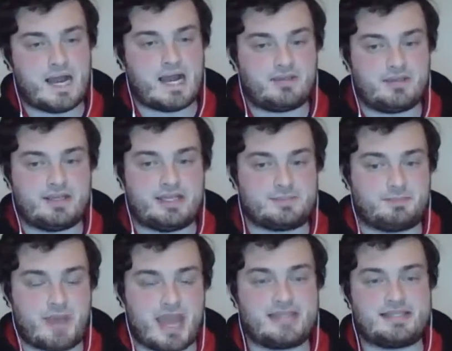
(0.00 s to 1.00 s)
I think his
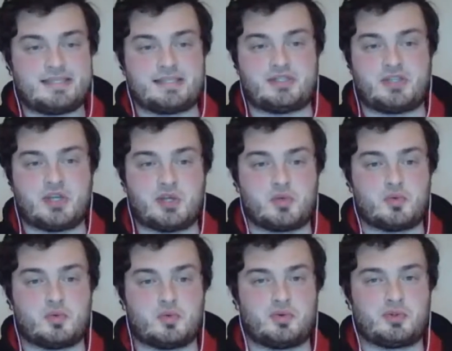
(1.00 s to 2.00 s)
pace is
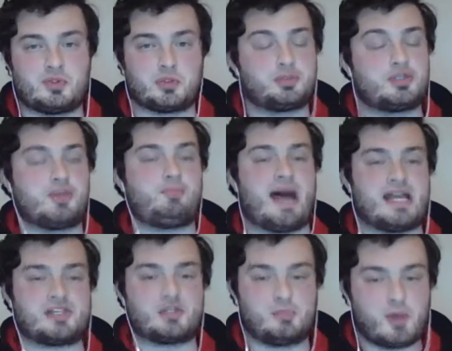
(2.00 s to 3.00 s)
too good to
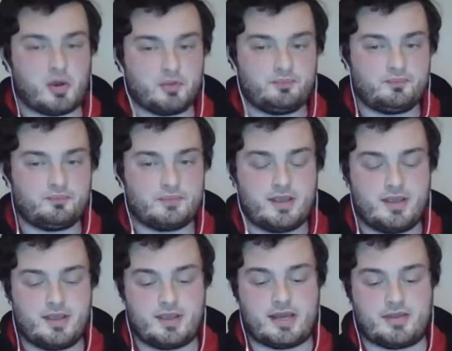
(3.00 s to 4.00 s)
pass up on.
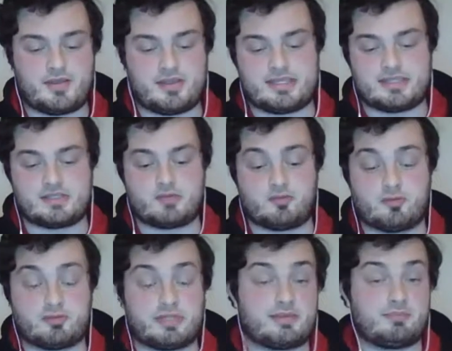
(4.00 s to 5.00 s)
I think his
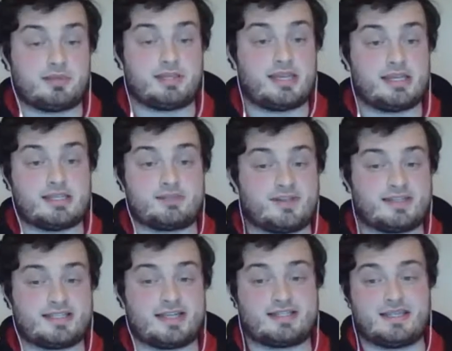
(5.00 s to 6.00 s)
dribbling ability is
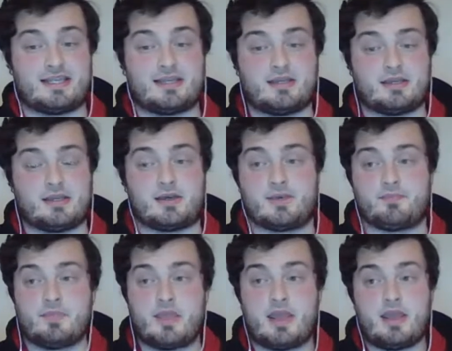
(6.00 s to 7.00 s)
fantastic.
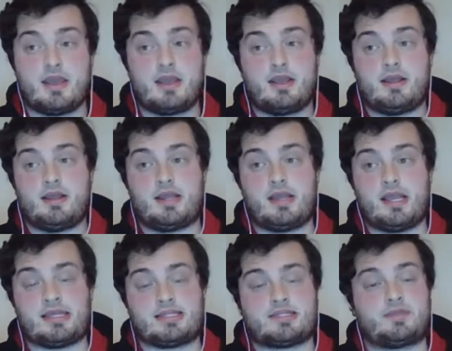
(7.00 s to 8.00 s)

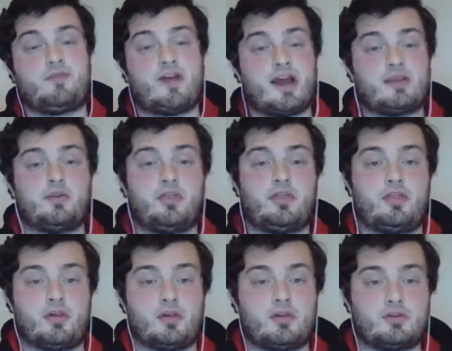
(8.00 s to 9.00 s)
His final
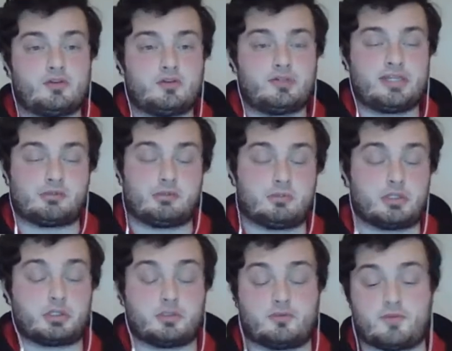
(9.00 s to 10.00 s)
third
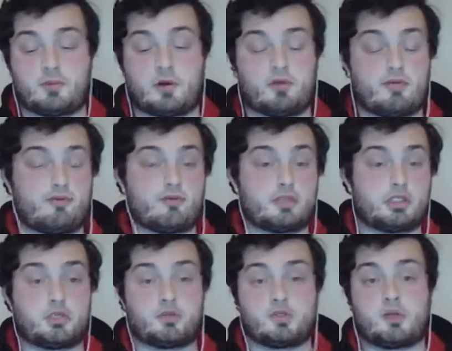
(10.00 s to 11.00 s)
distribution of the ball, whether he
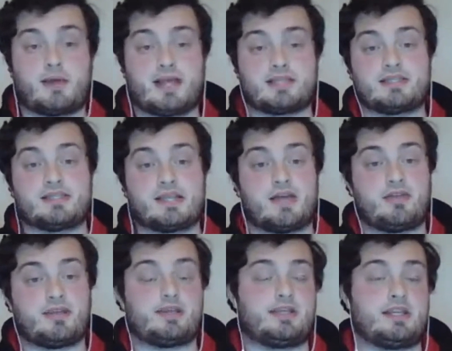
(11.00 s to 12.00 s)
shoots or passes, I
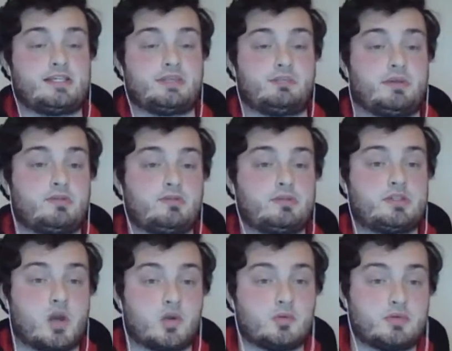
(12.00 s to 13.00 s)
think needs to be
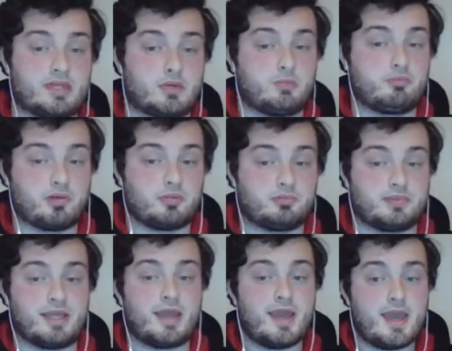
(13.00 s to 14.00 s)
toned in on
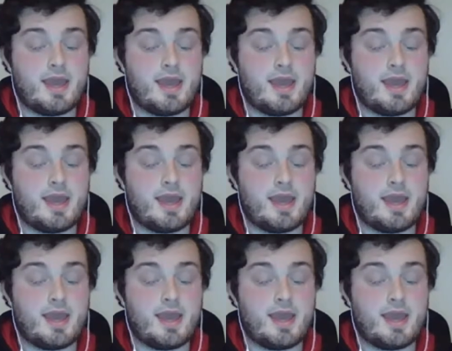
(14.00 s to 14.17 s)
properly.